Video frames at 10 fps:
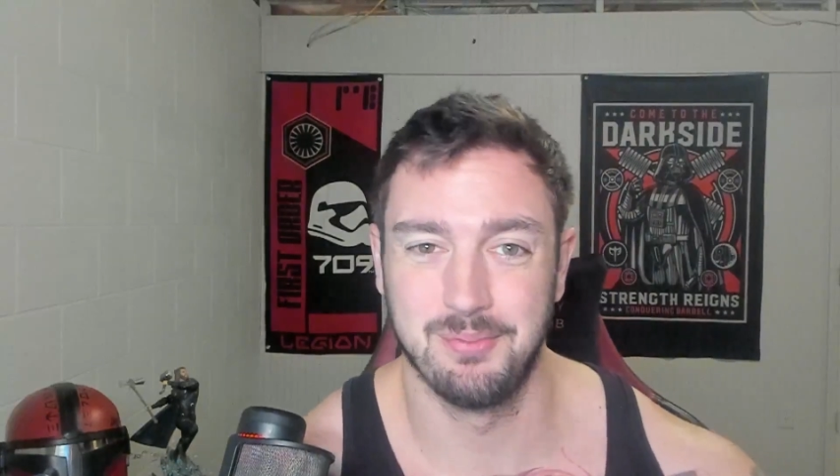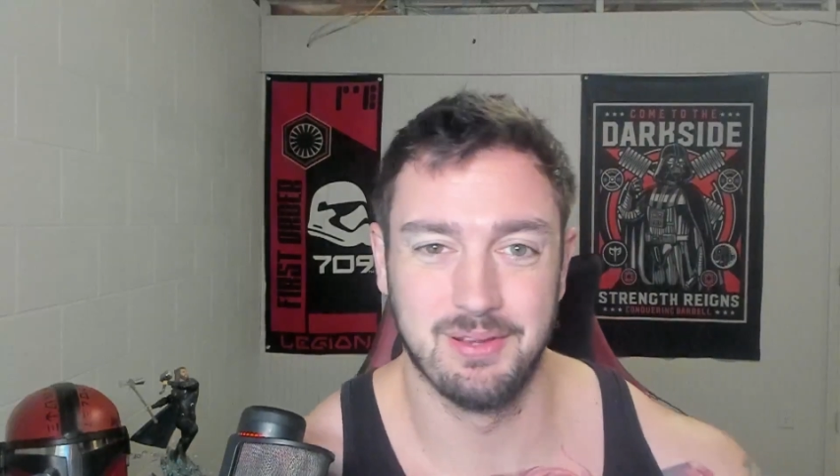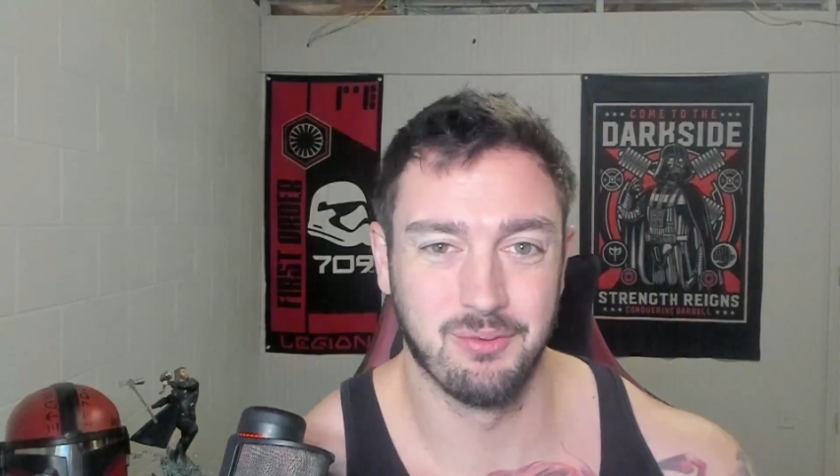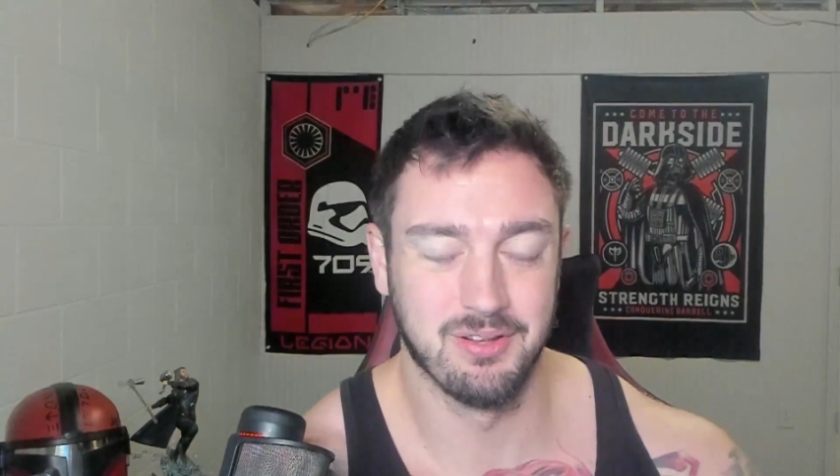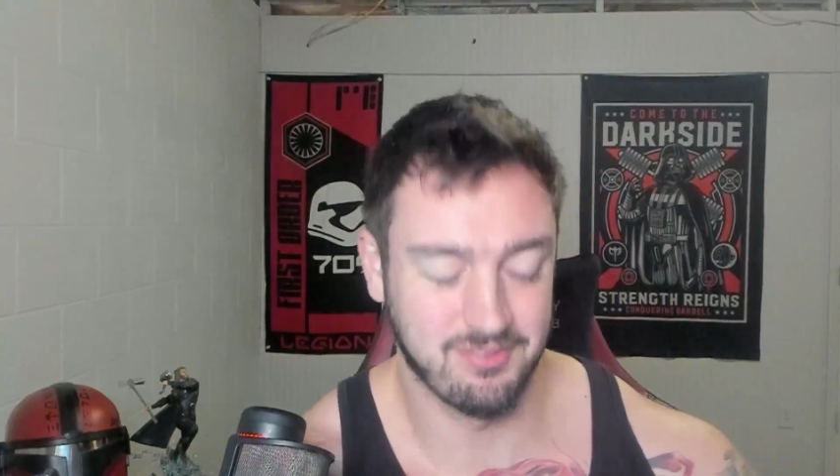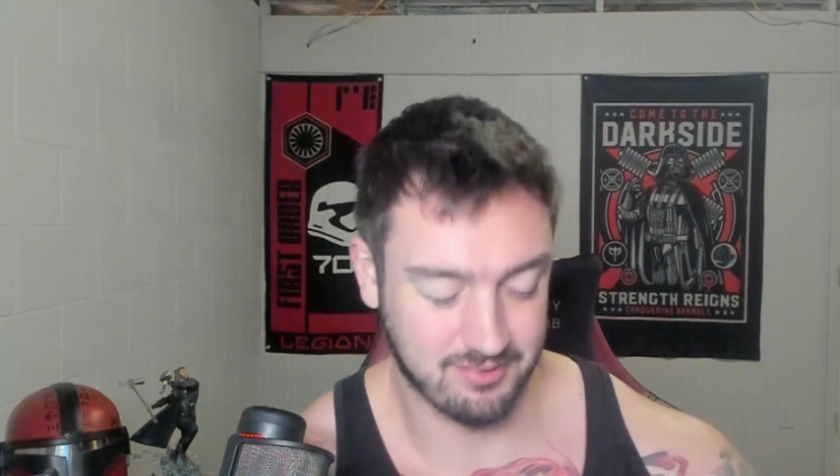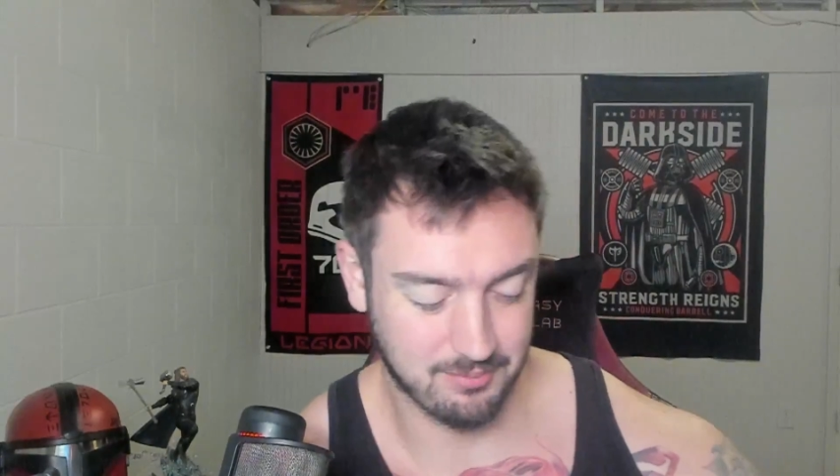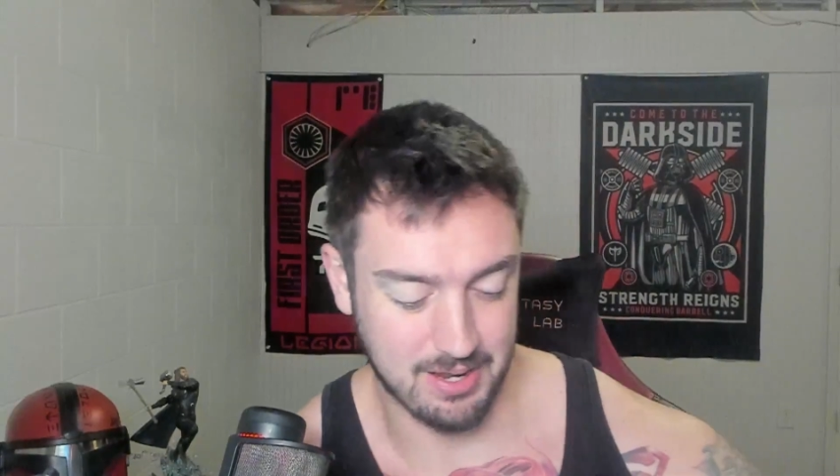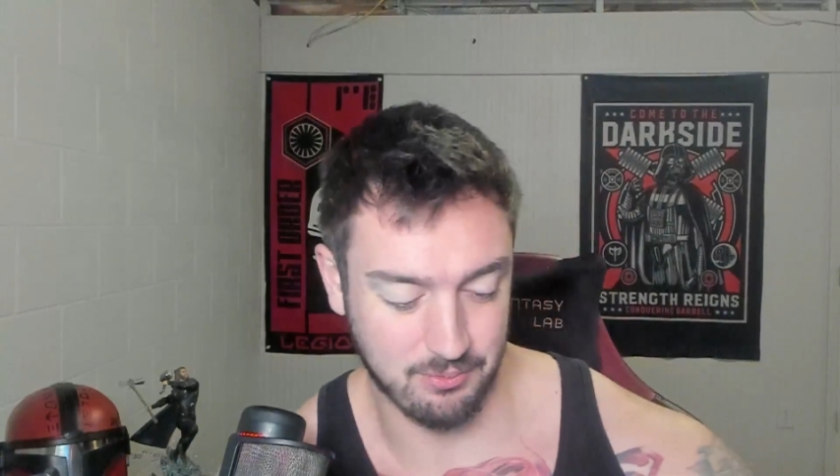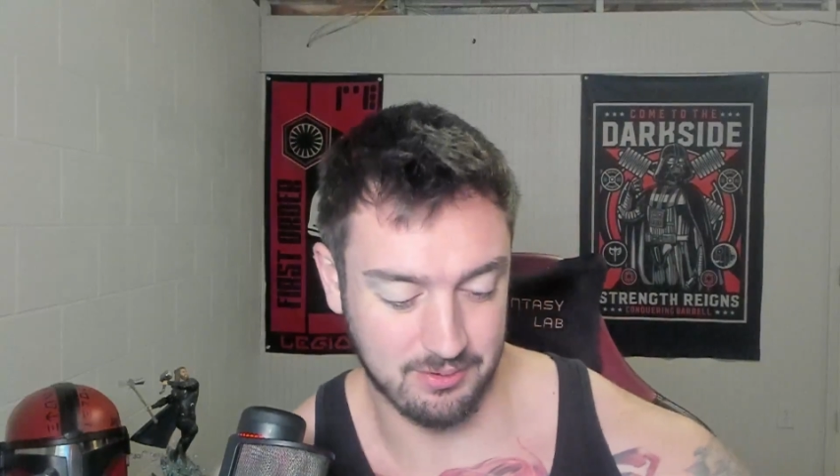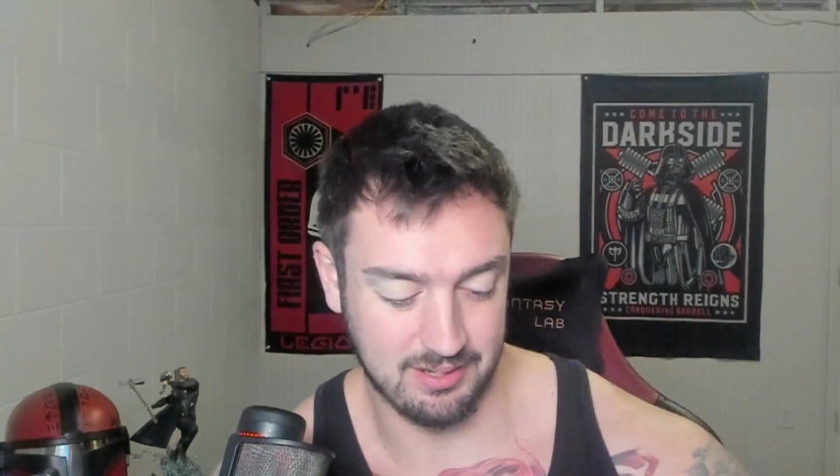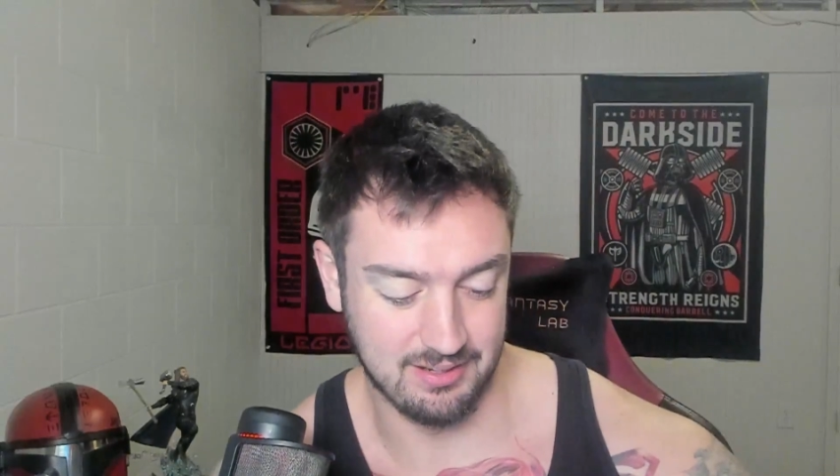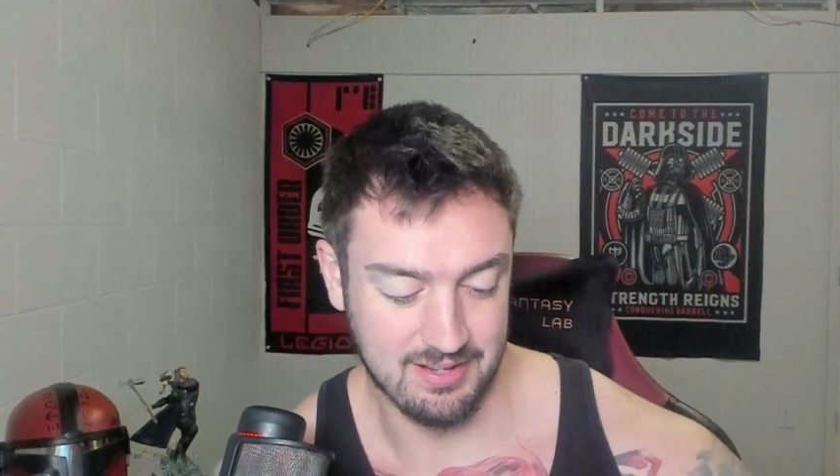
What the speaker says: being the ones that come out with it.